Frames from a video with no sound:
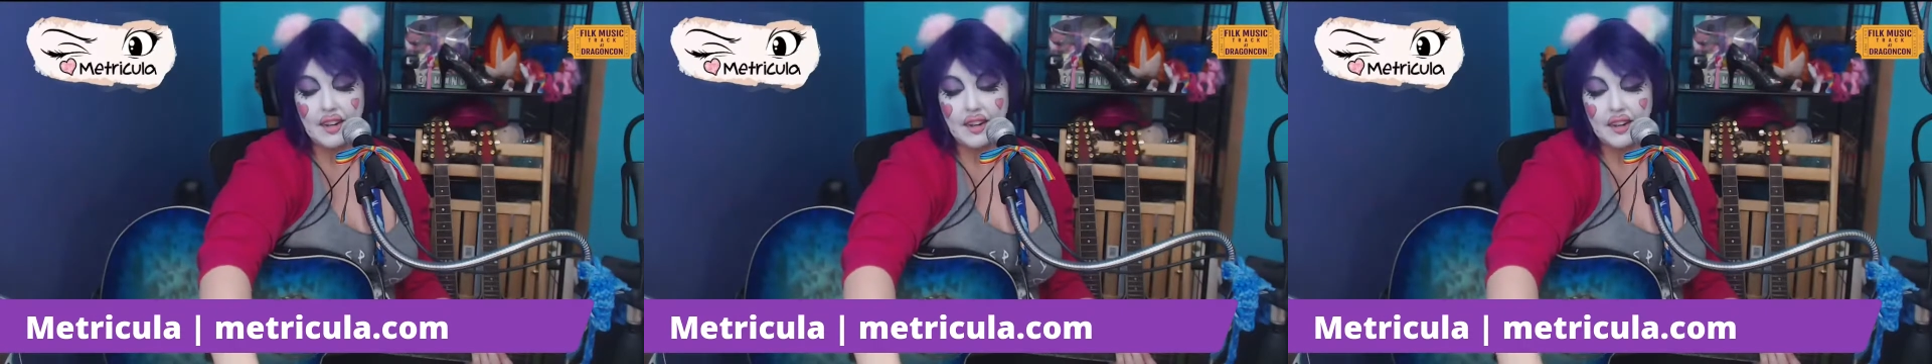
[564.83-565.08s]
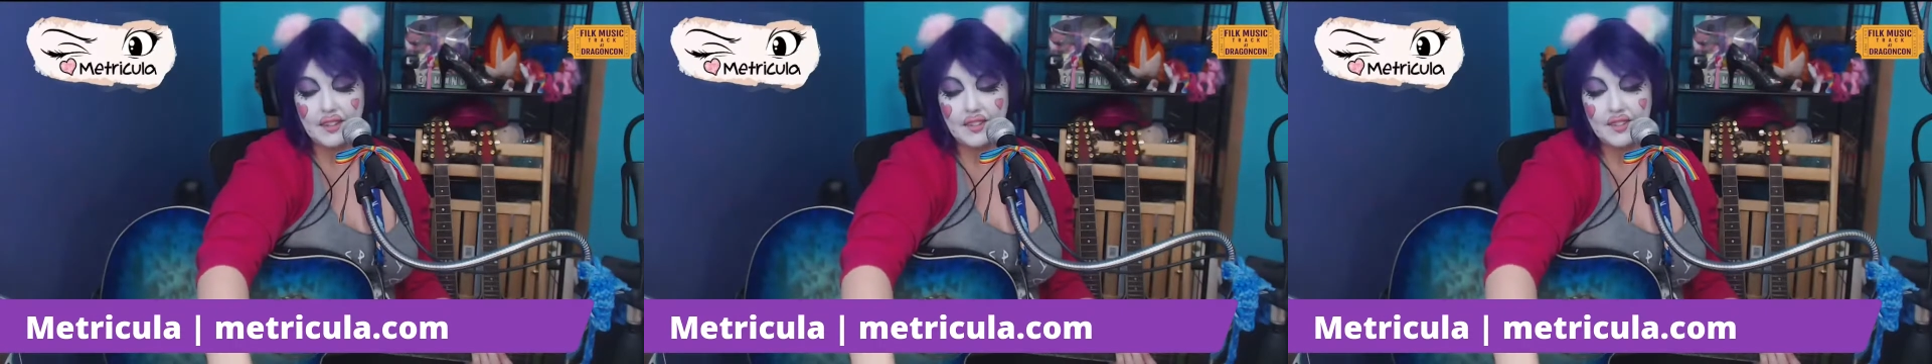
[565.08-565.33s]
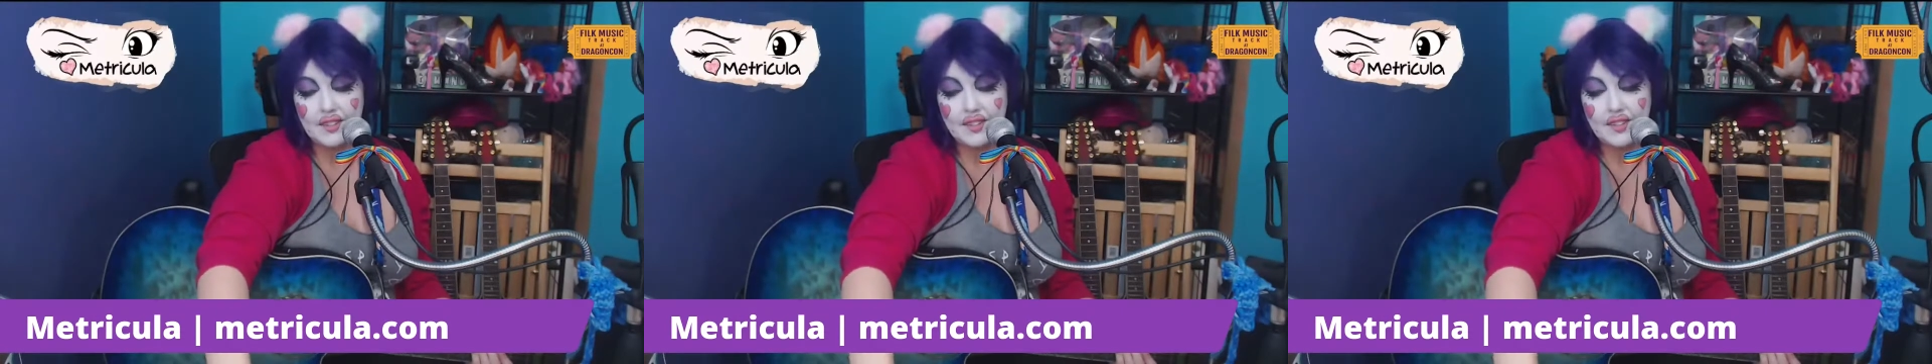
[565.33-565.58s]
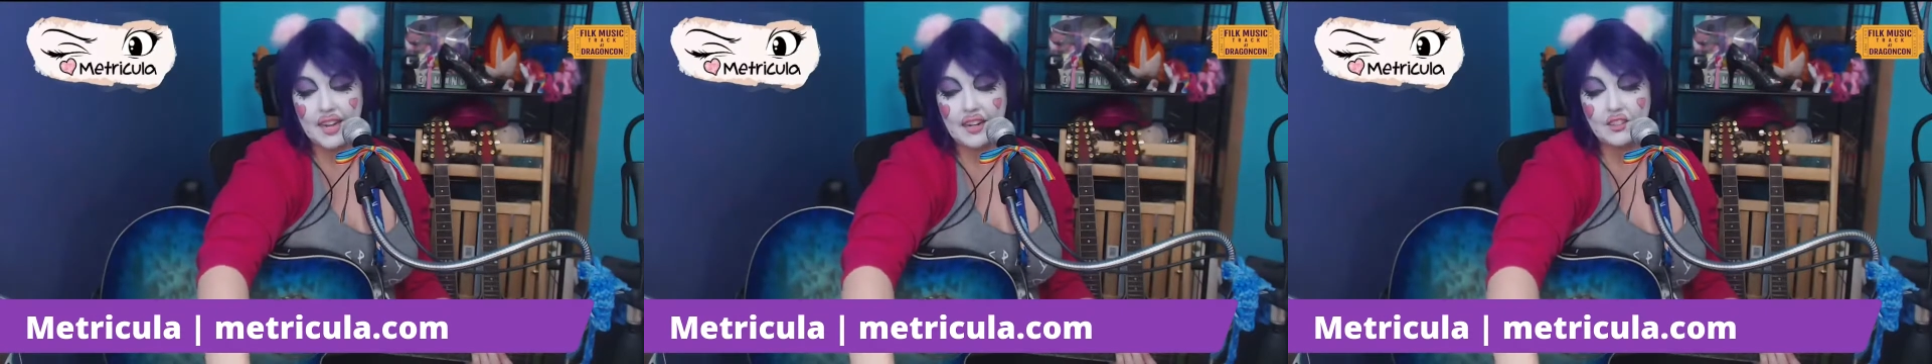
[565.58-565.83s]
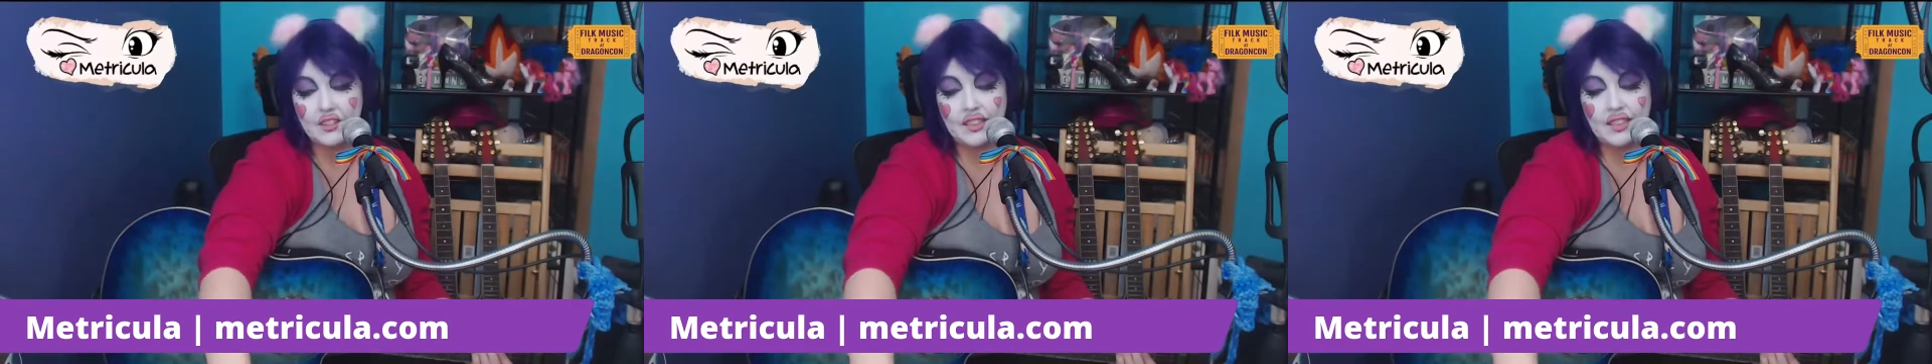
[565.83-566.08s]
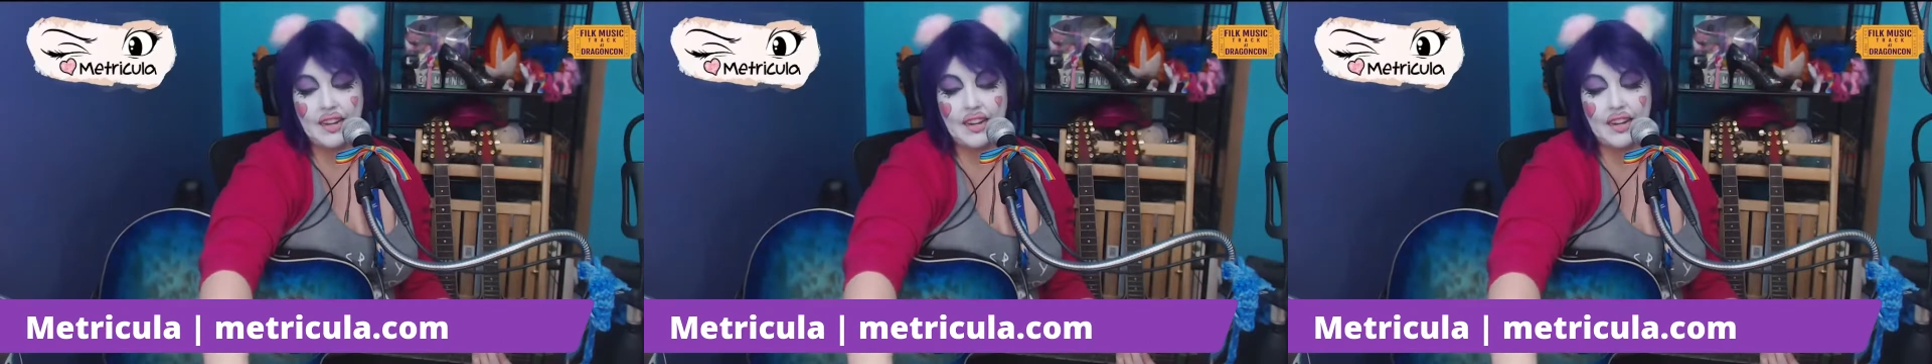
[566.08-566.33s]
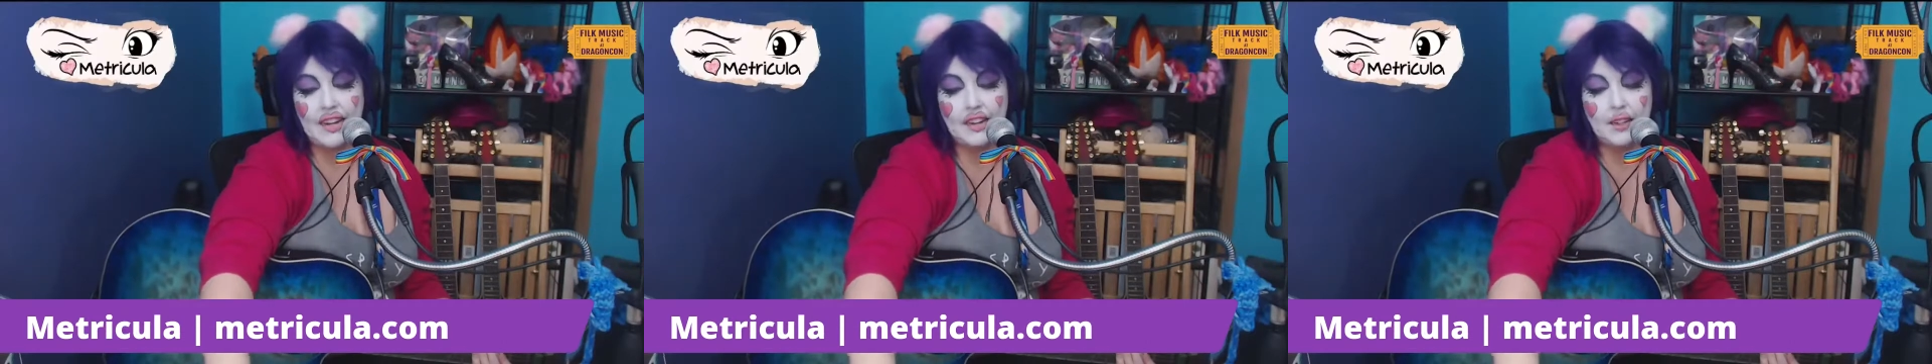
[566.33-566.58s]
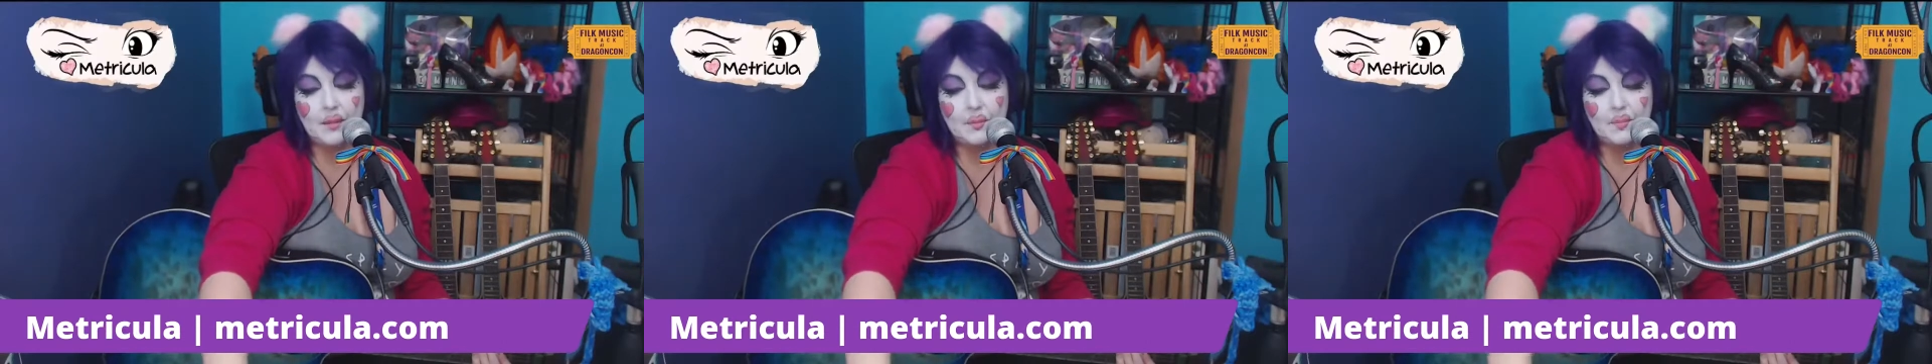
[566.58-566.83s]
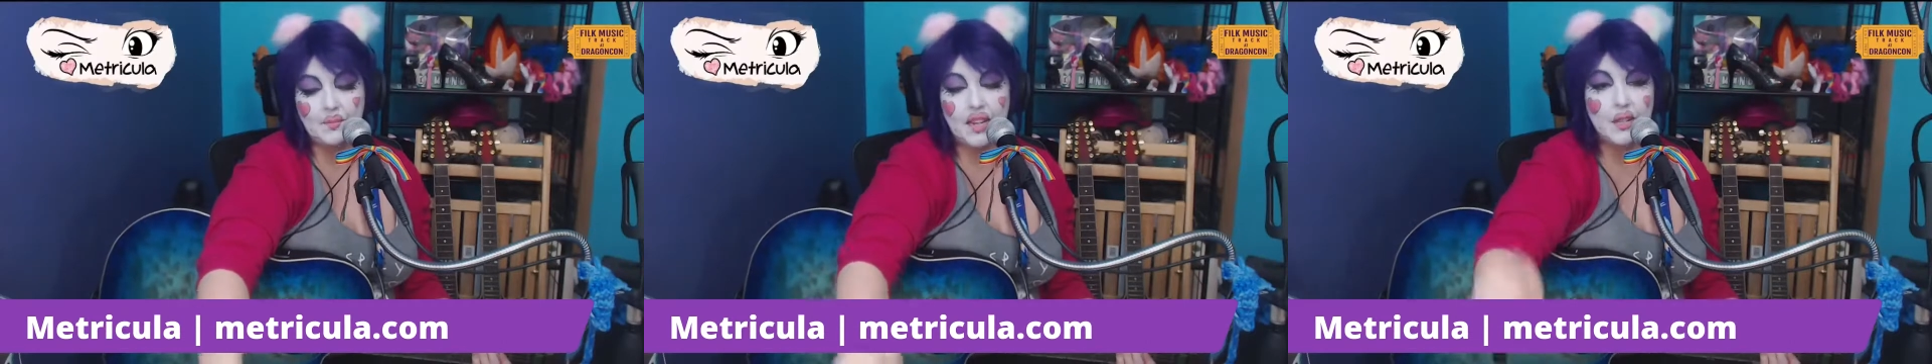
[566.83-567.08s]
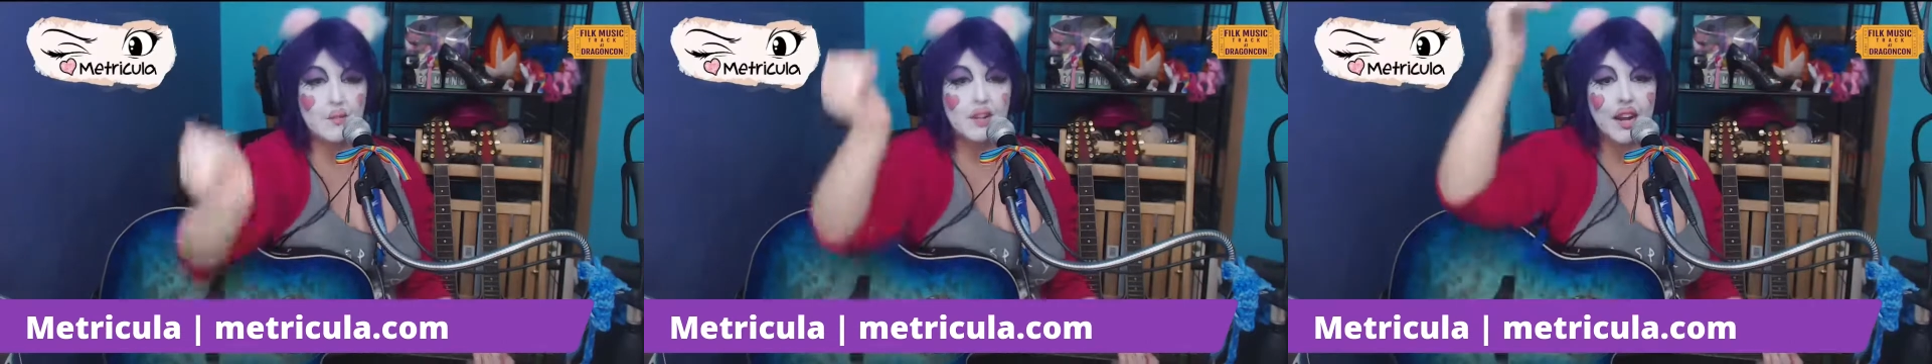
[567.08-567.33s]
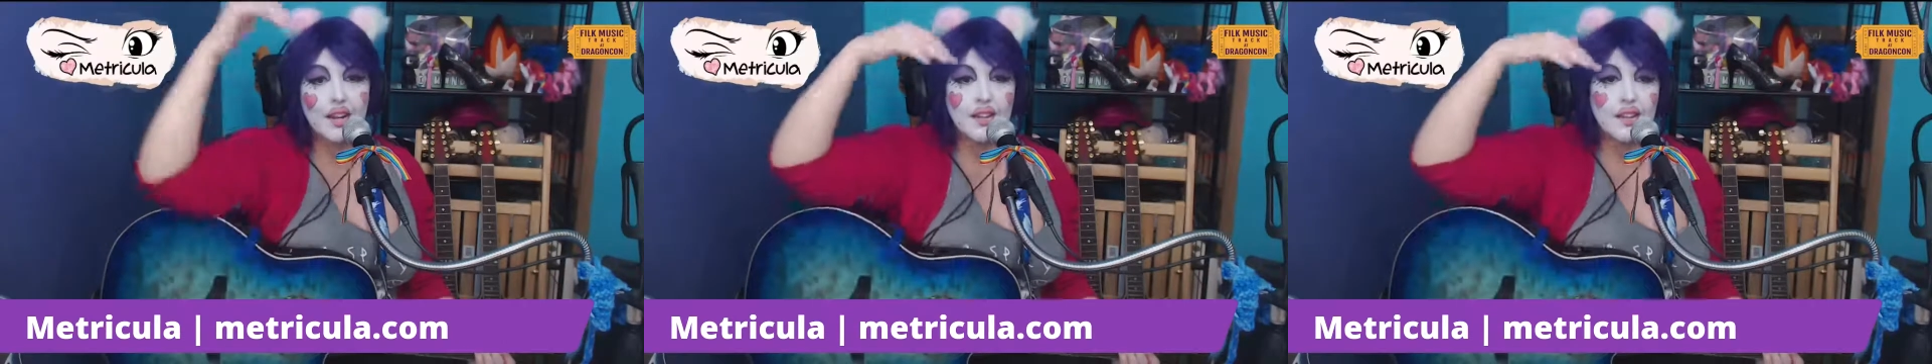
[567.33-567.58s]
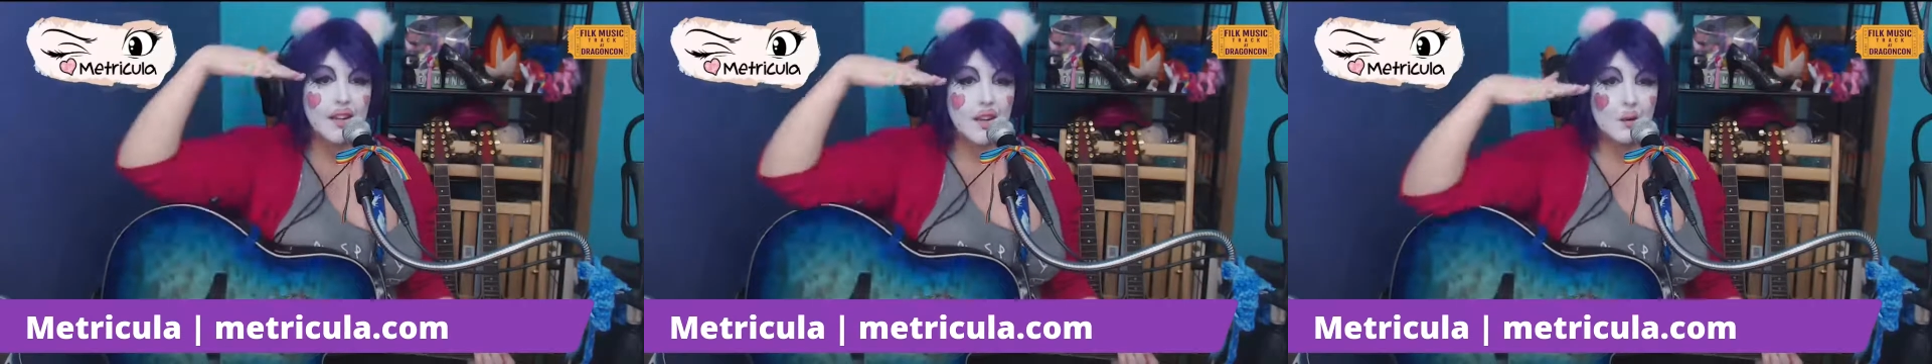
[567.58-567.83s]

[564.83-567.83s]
So this is actually a and then we'll kind of